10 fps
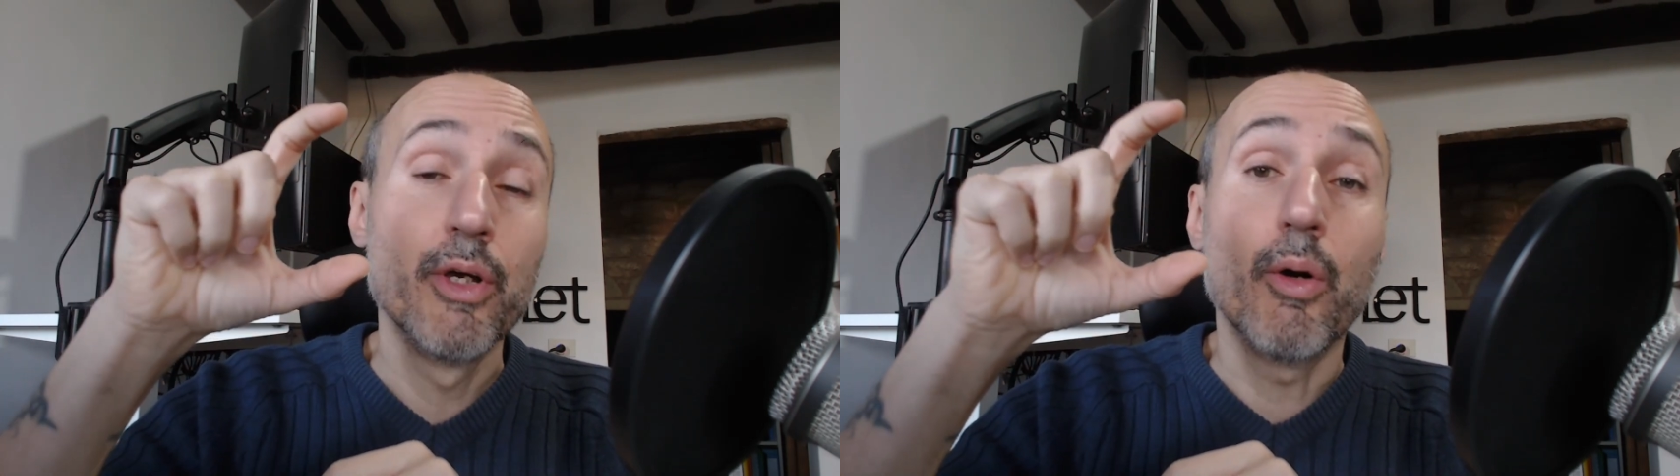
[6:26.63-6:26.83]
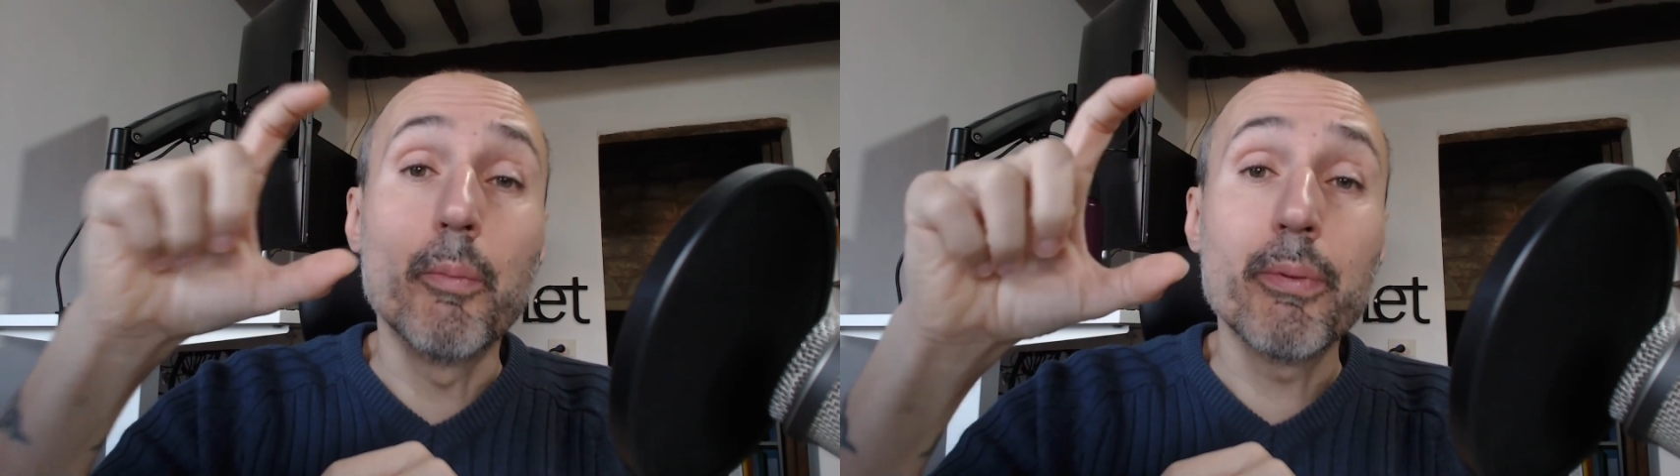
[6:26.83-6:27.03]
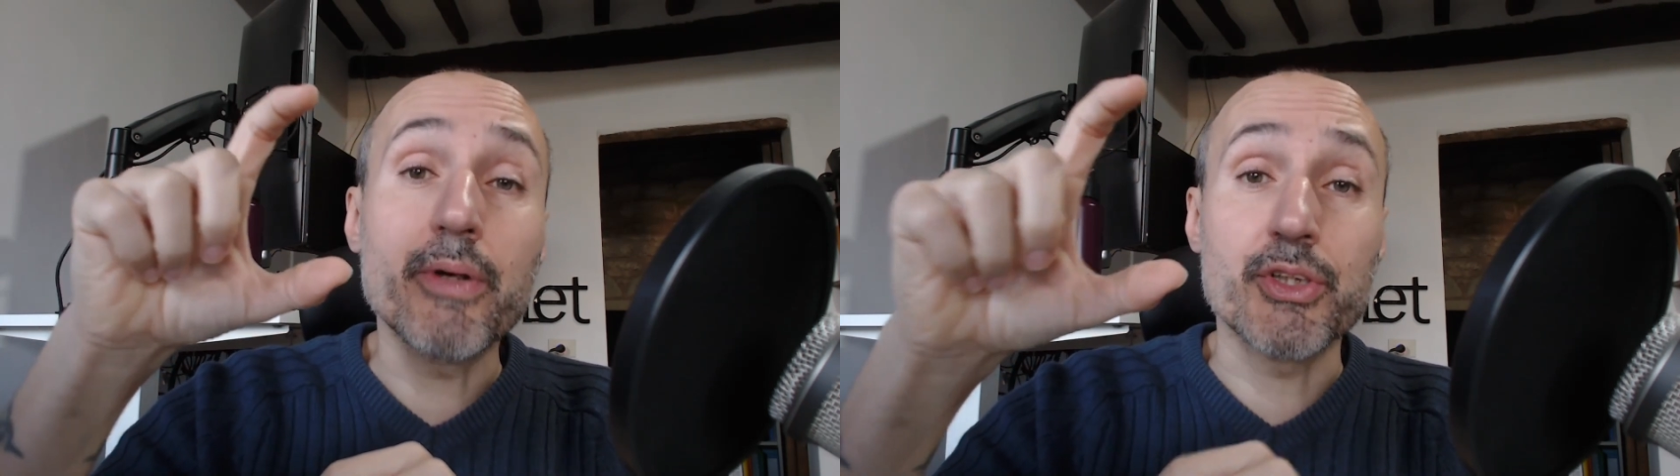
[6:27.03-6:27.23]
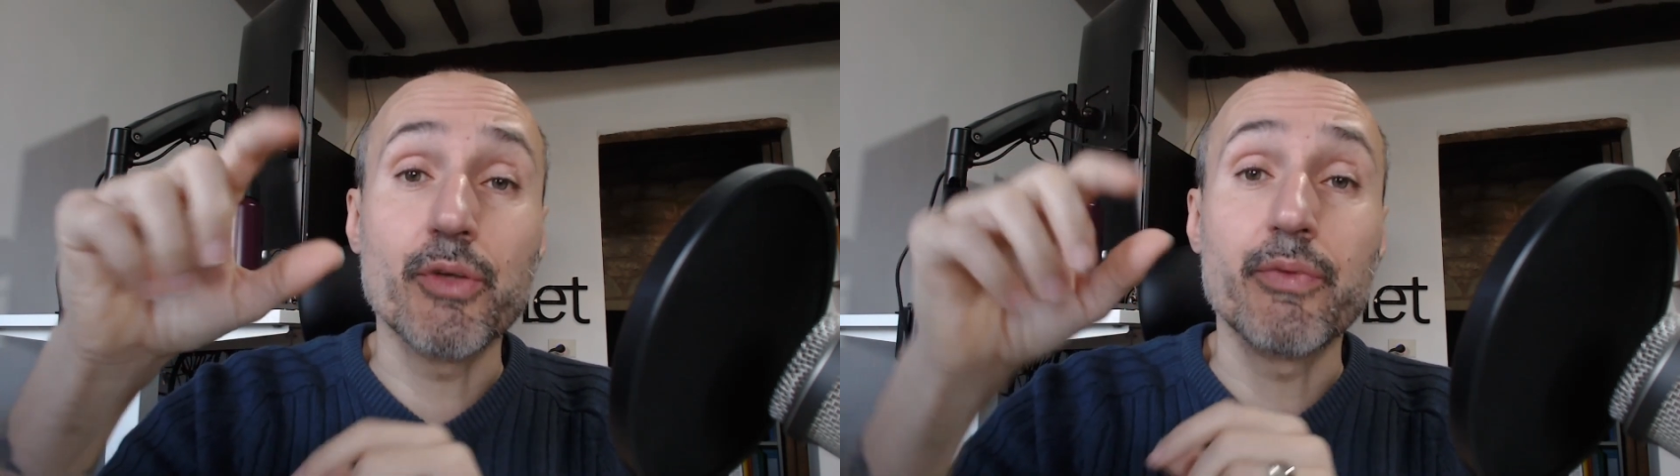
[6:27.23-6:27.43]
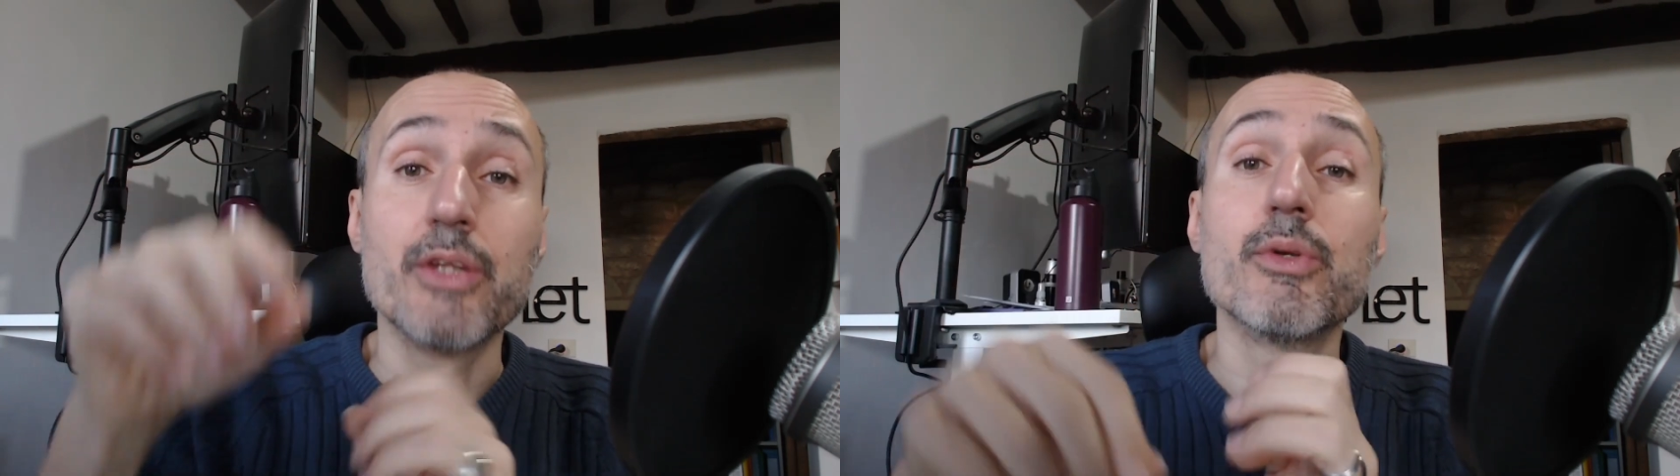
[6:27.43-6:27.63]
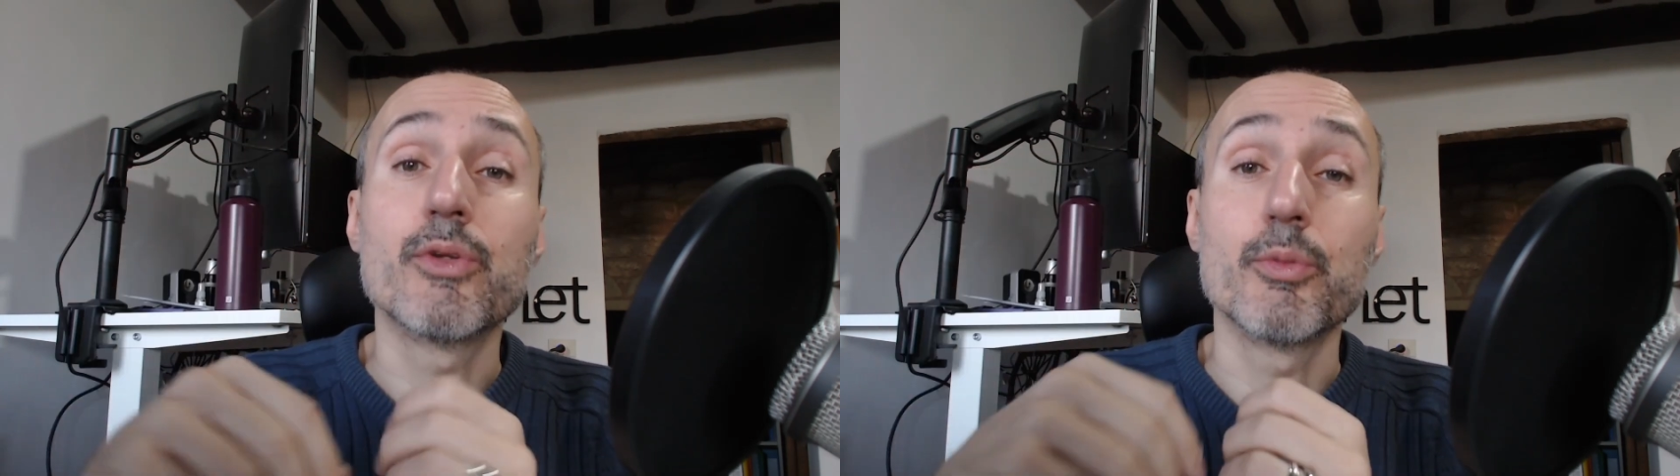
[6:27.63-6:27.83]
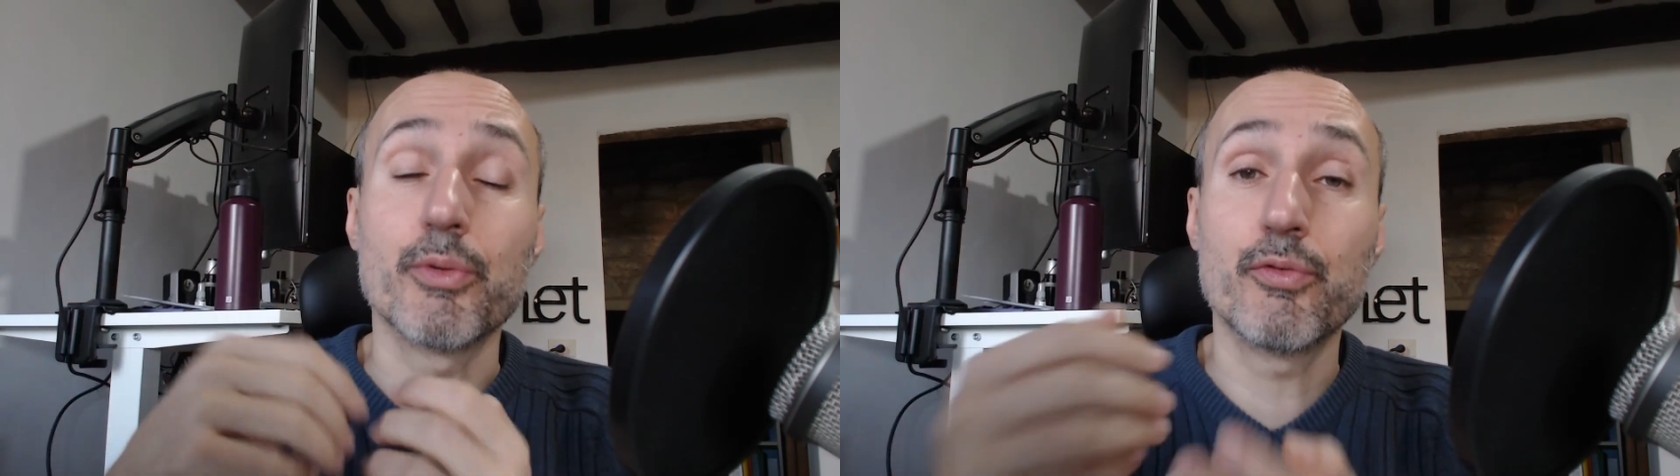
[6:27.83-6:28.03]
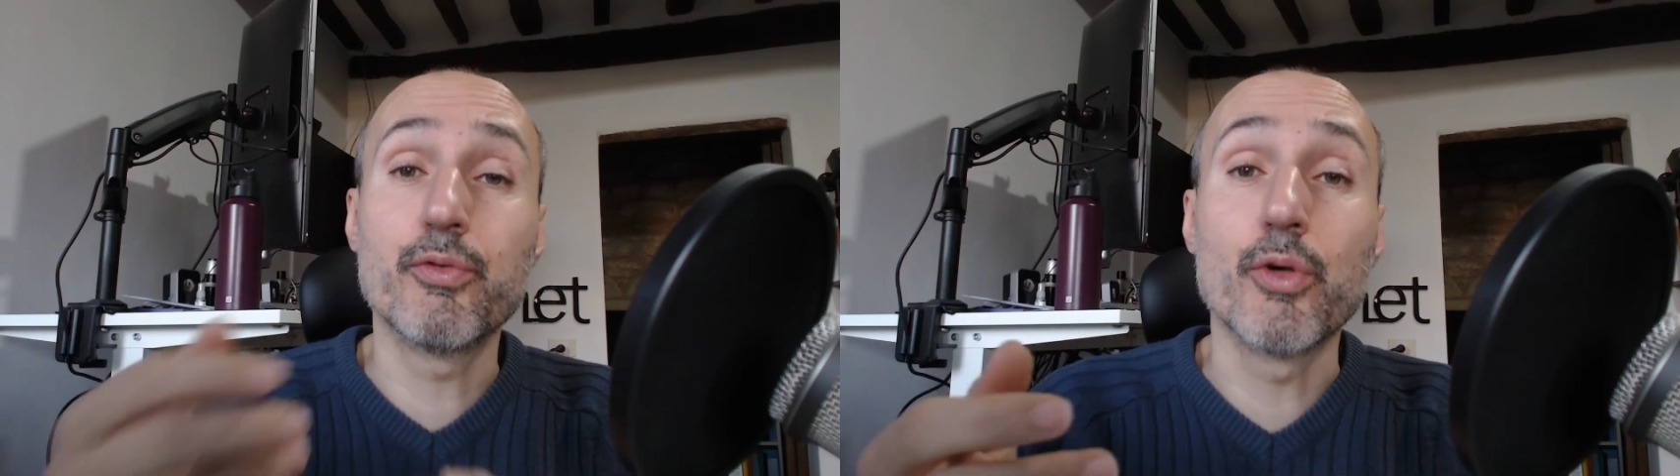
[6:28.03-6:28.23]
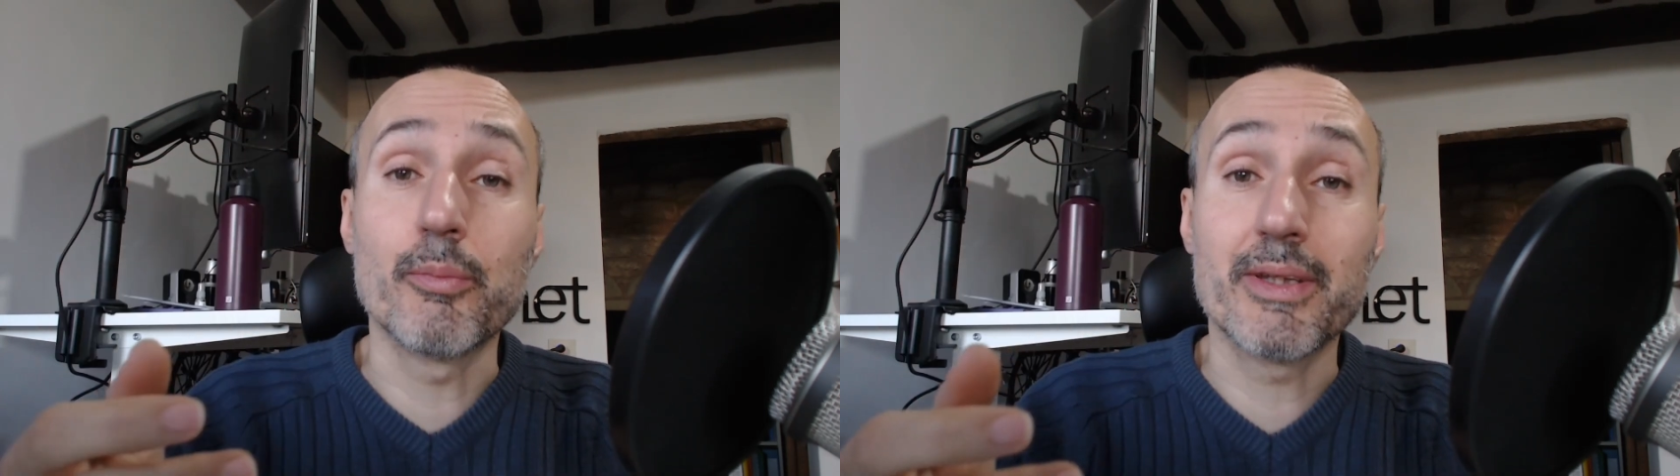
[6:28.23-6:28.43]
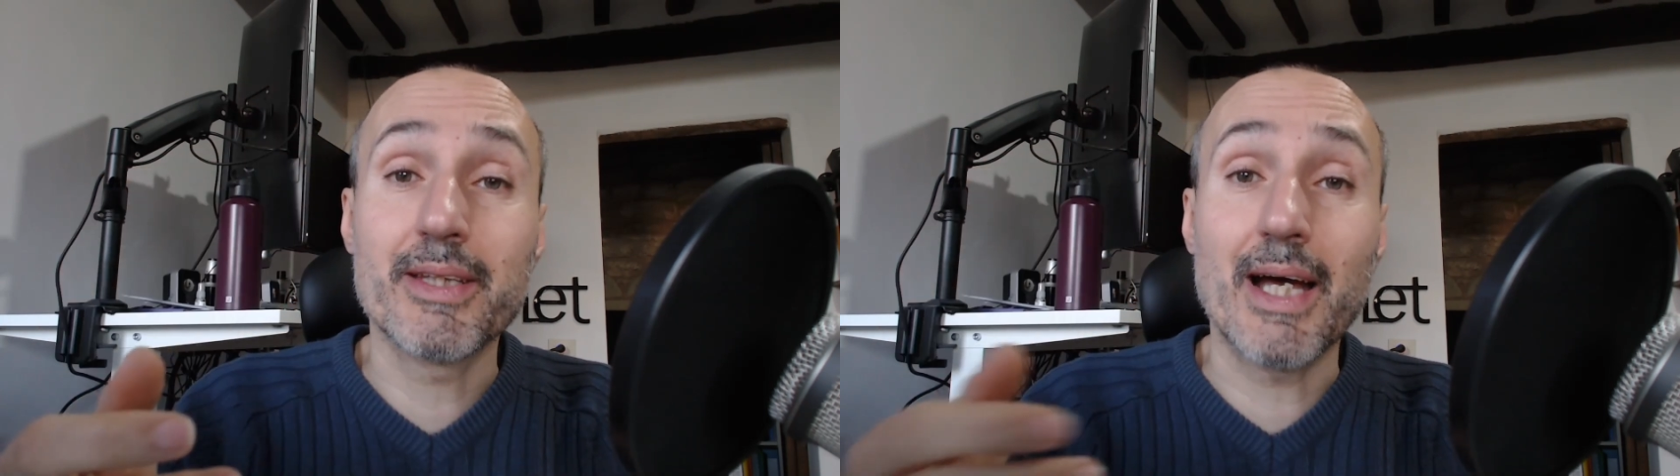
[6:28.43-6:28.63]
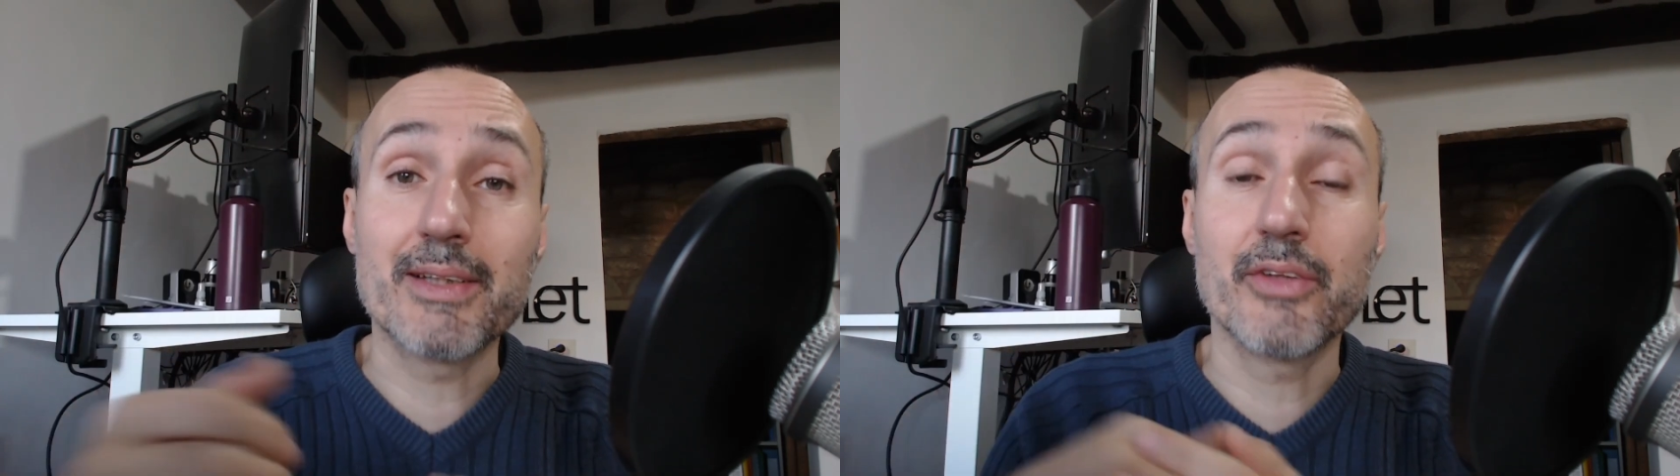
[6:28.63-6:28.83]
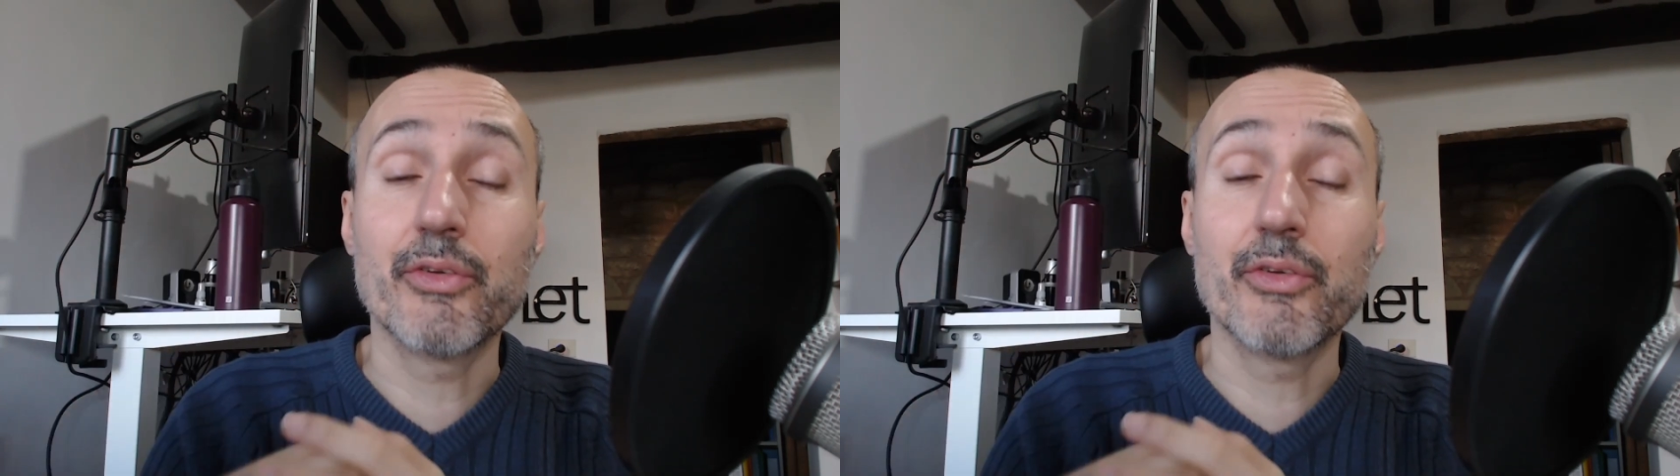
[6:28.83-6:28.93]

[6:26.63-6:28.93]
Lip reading: operation that you need to perform a task.